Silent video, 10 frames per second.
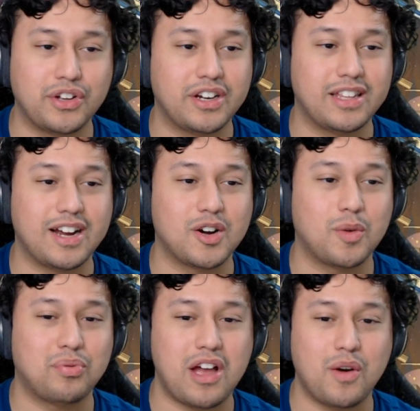here. That girl
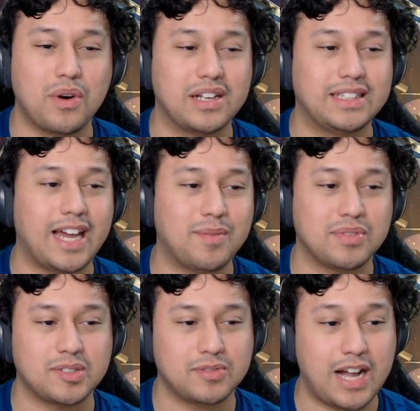probably wearing
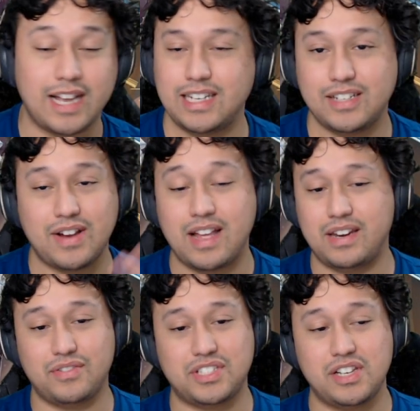diapers, bro. I ain't
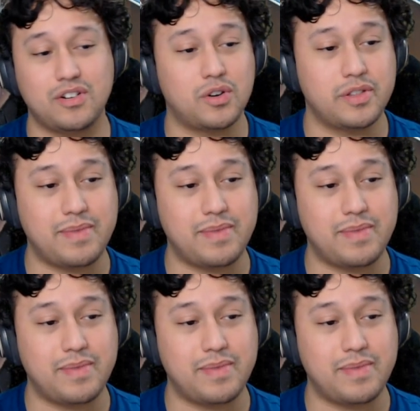never see her go to the